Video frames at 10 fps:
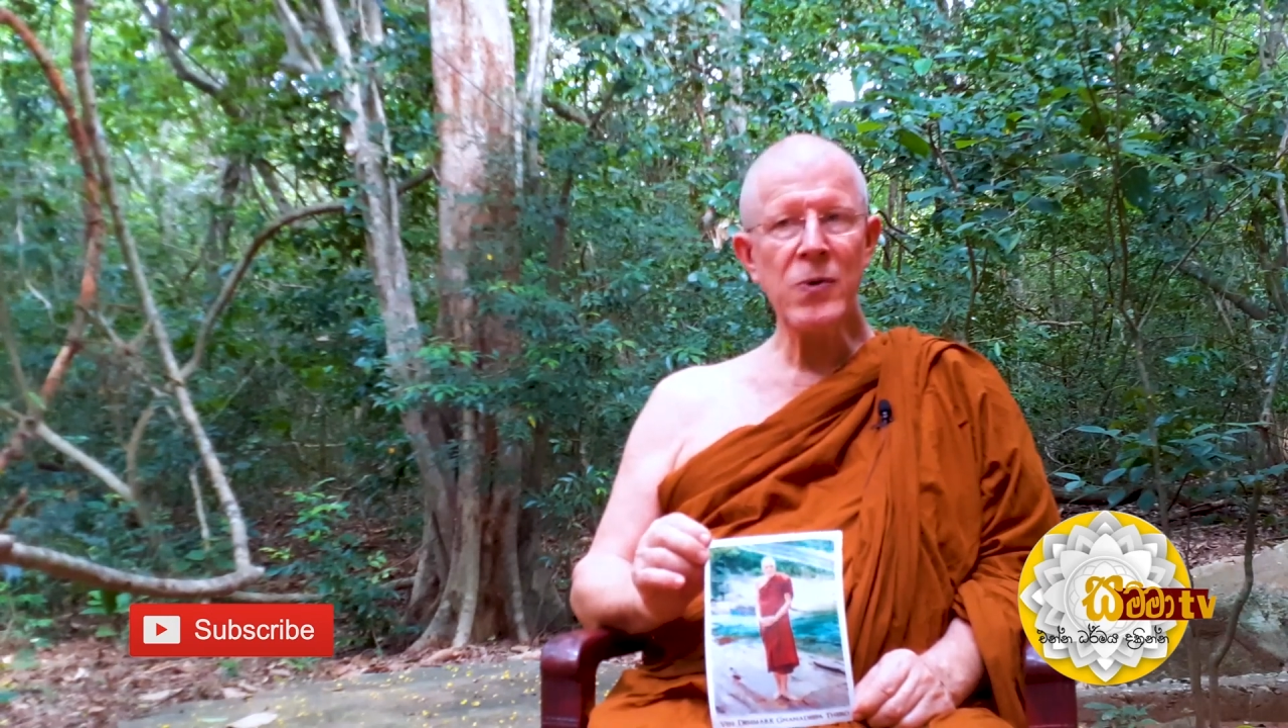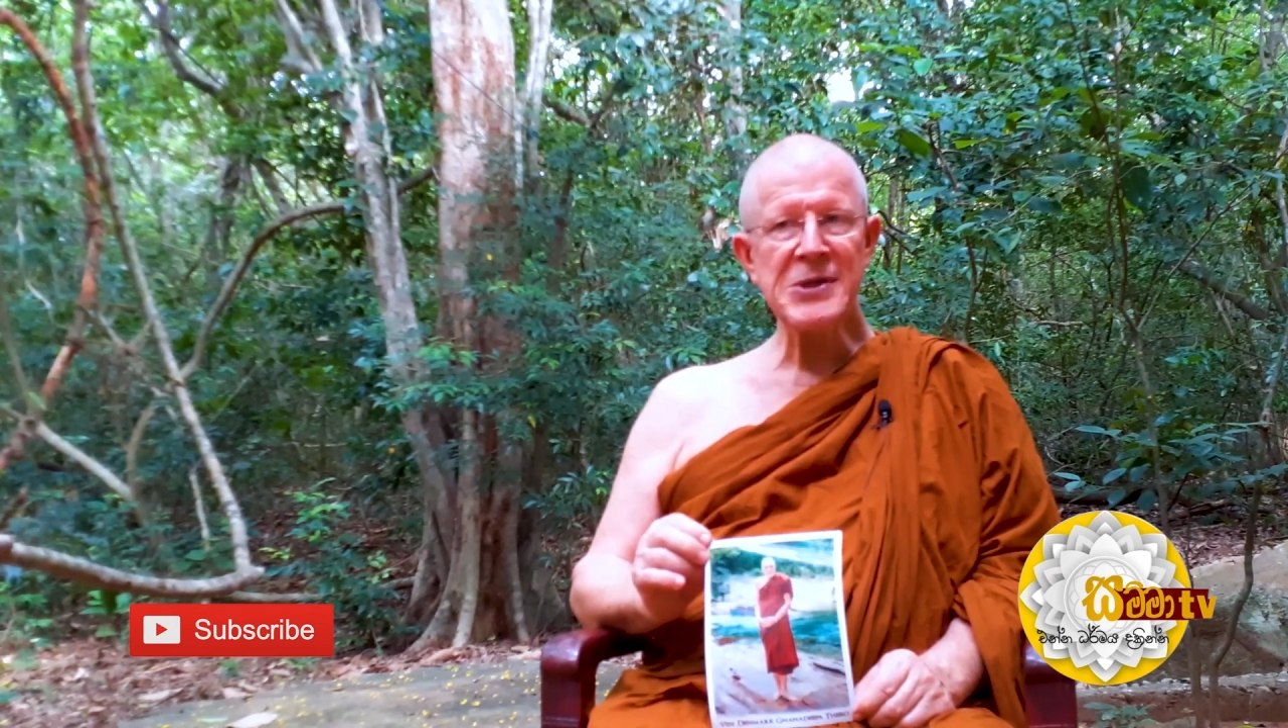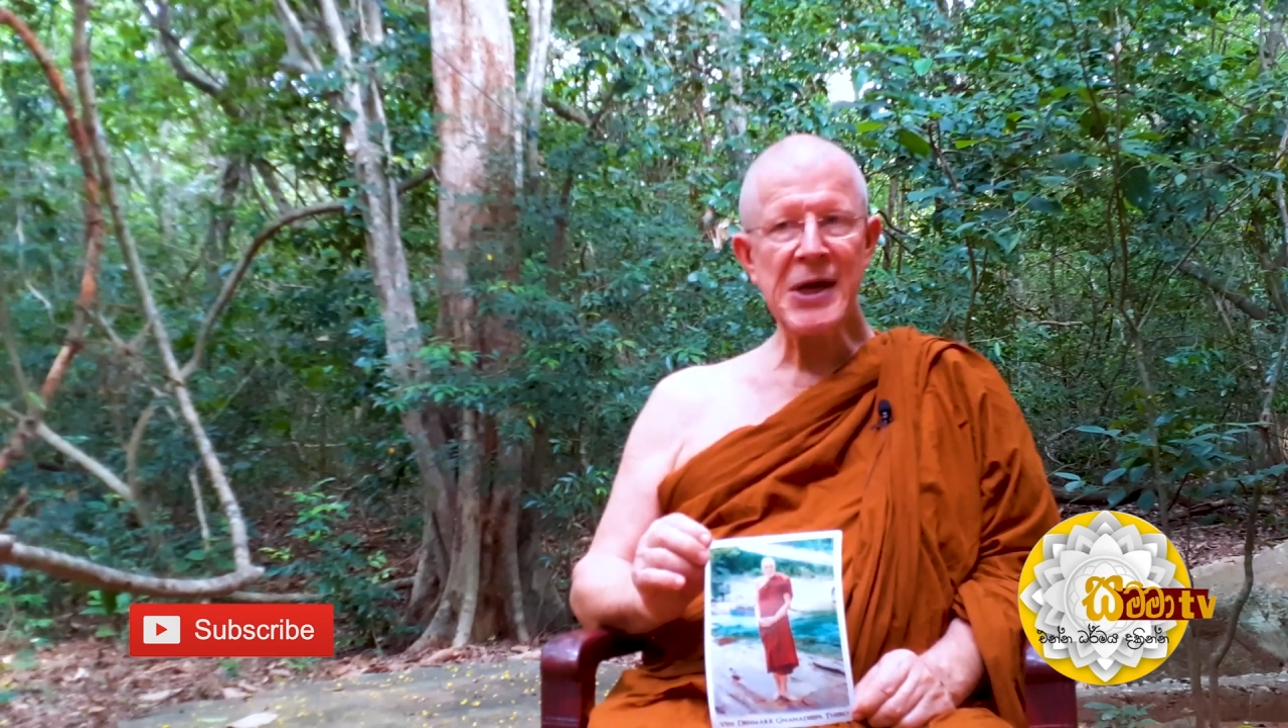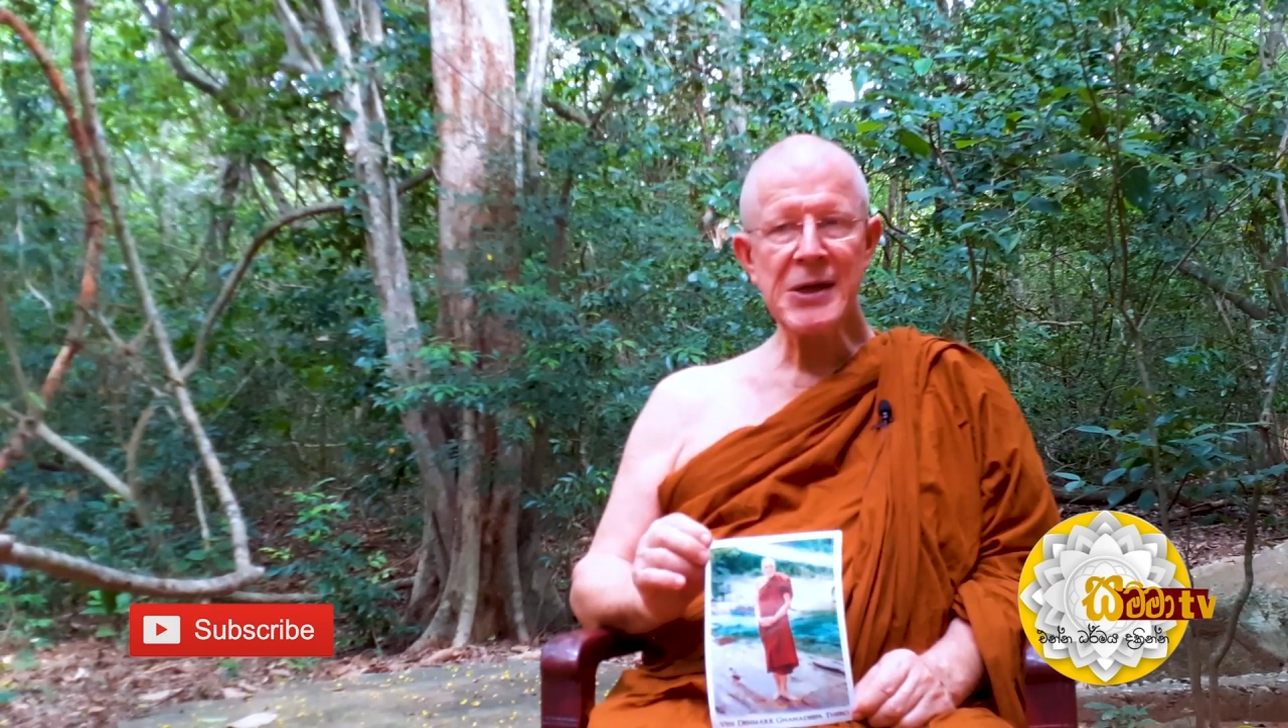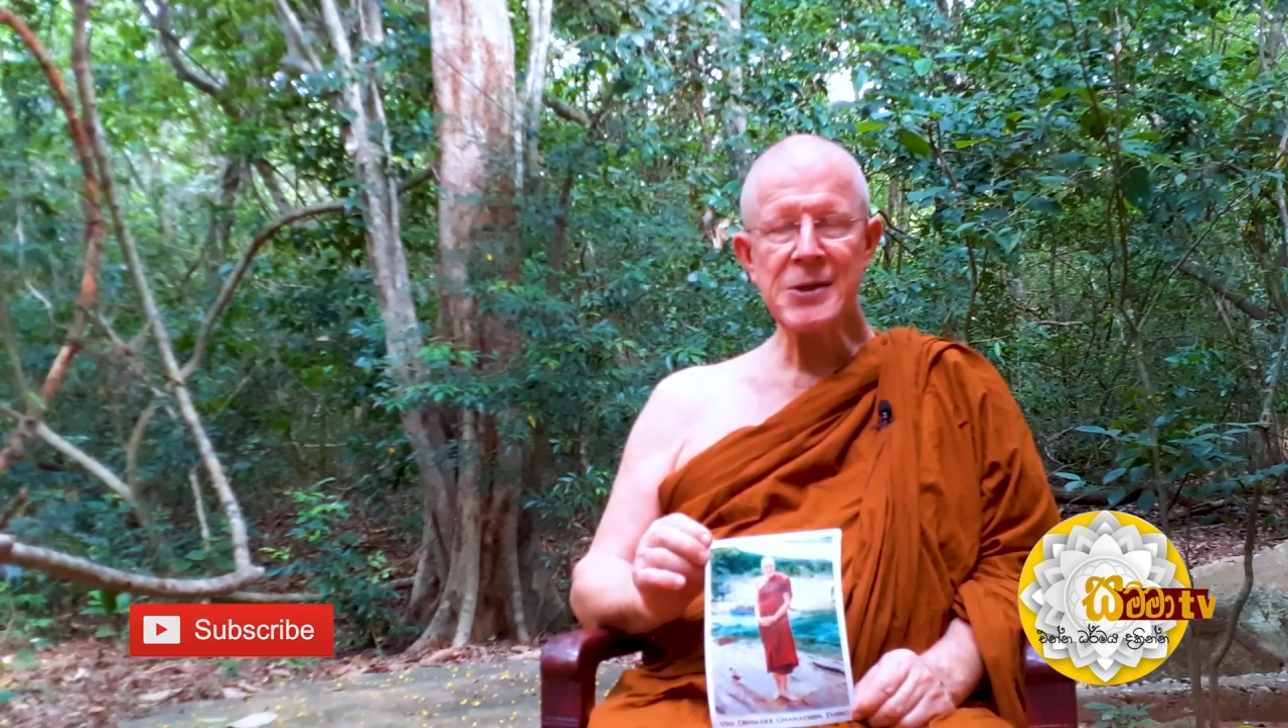
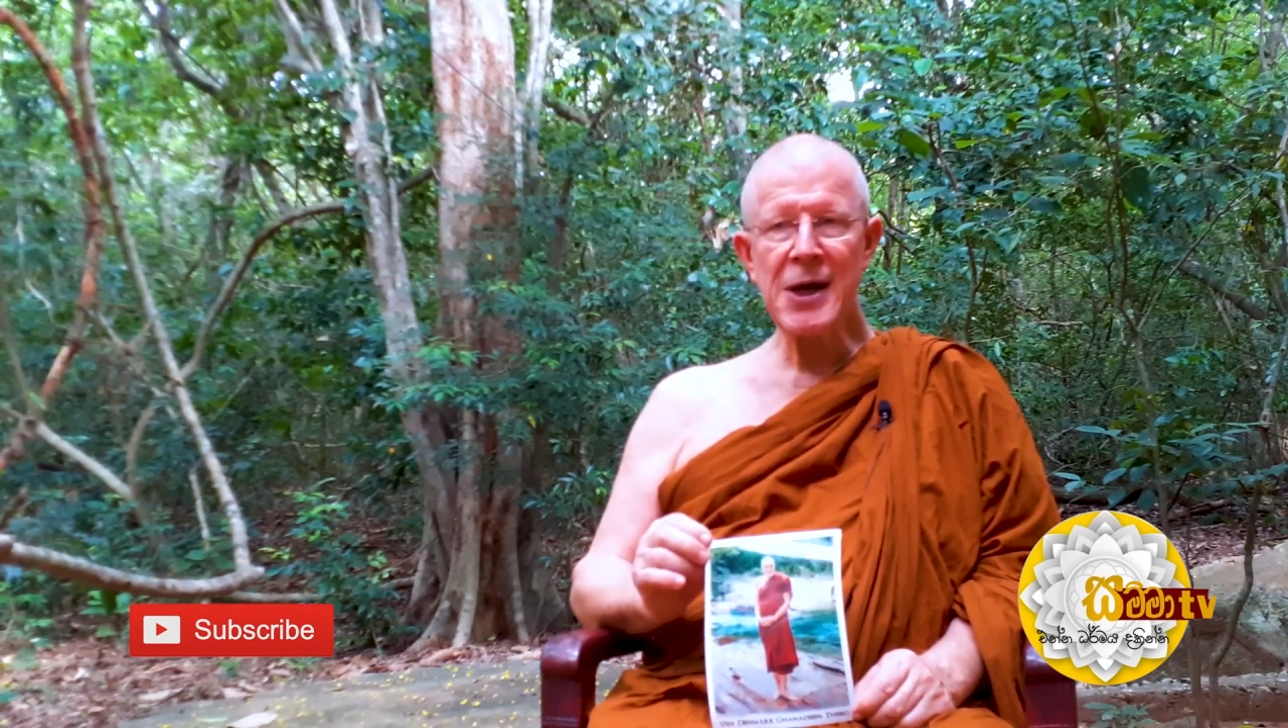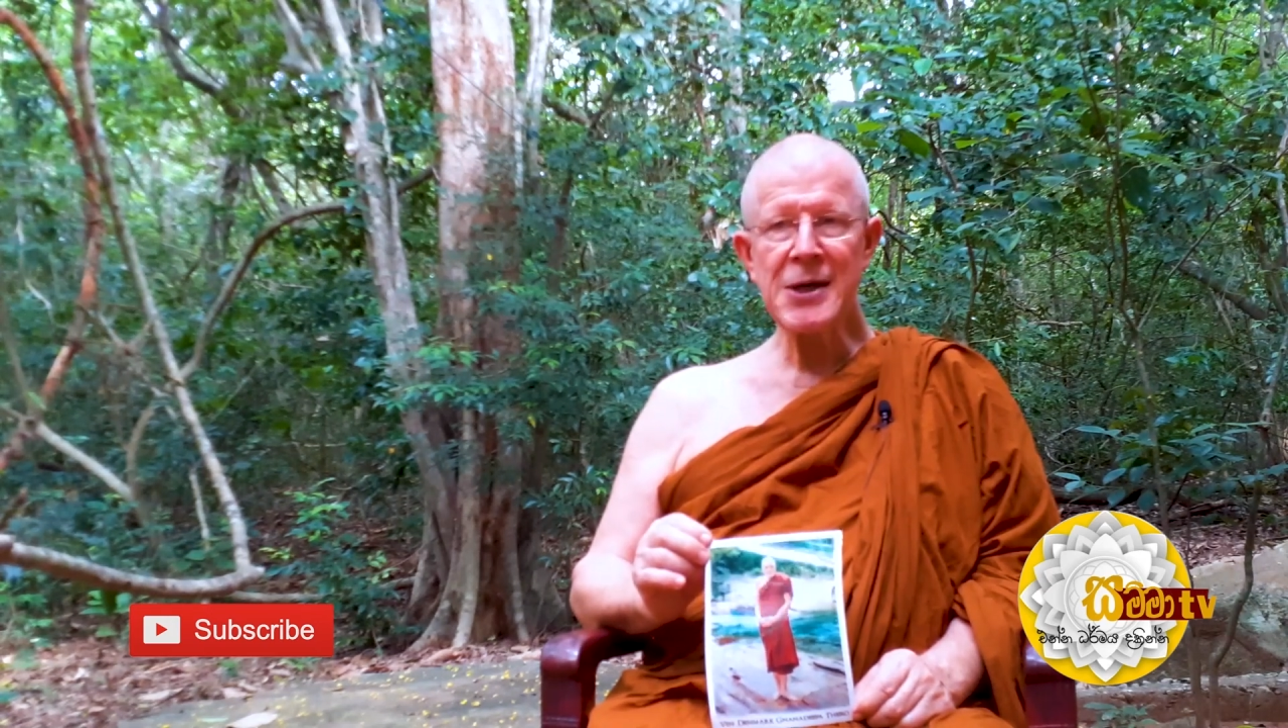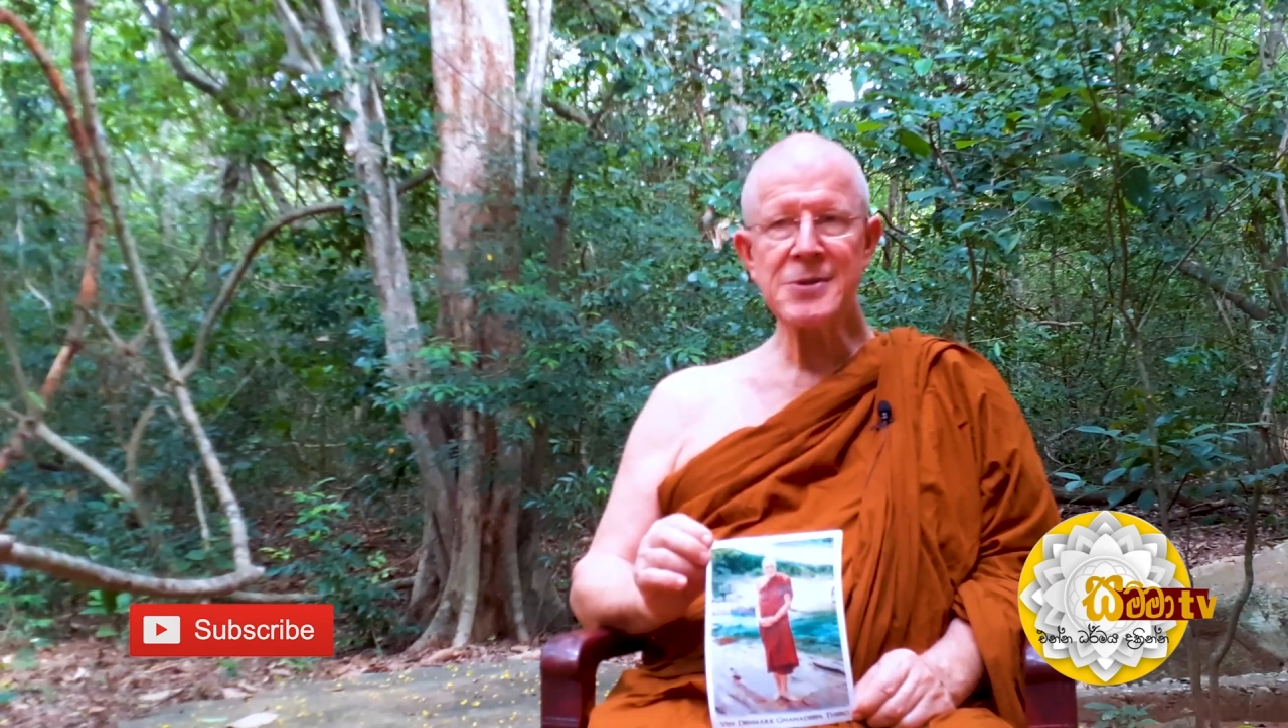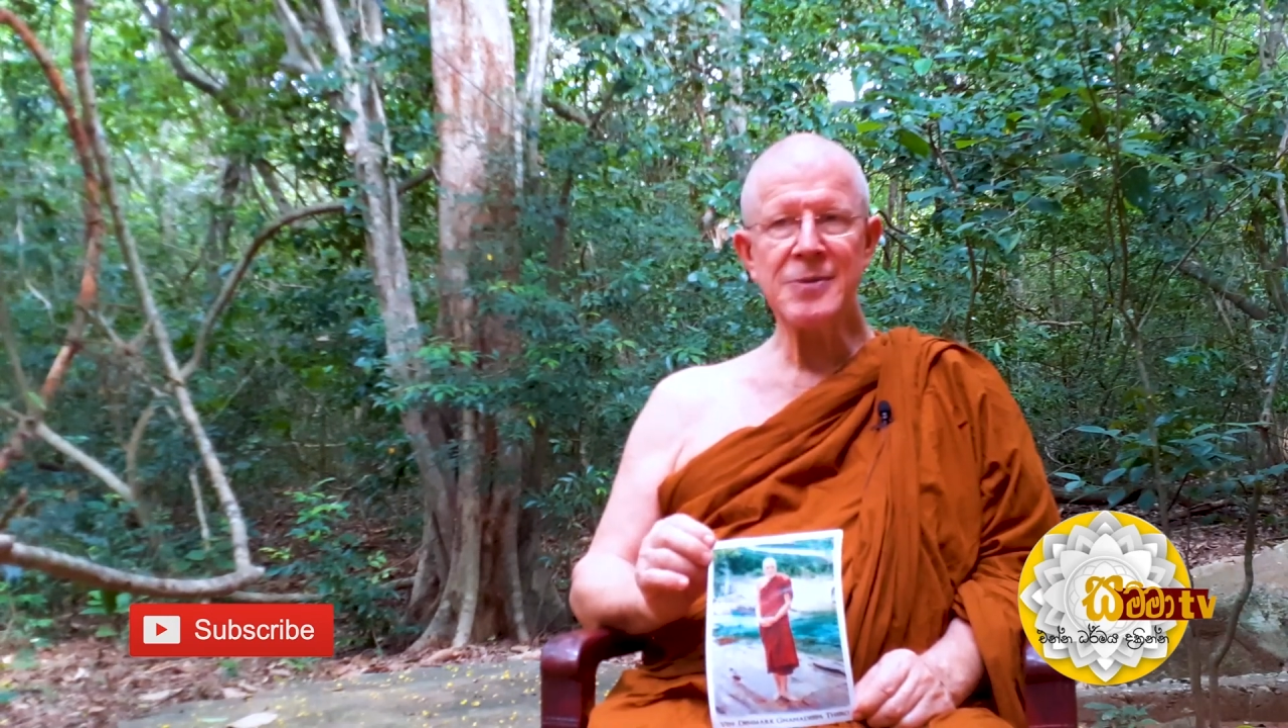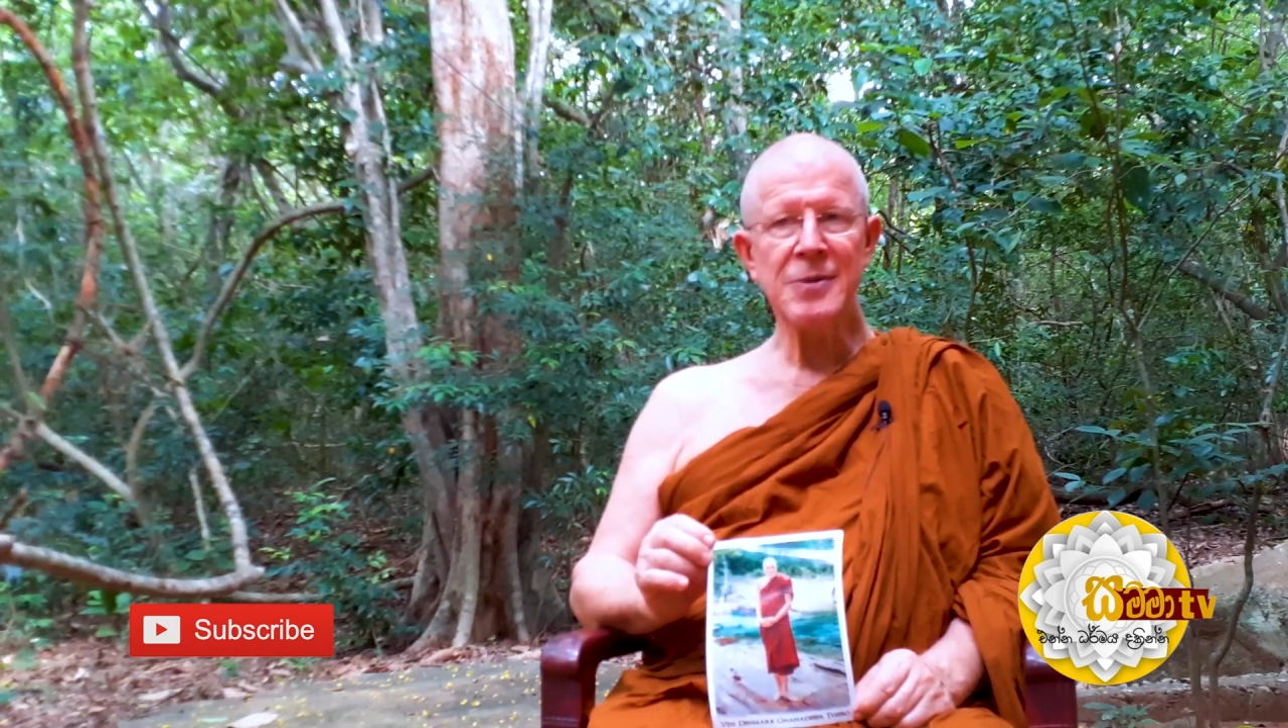day and night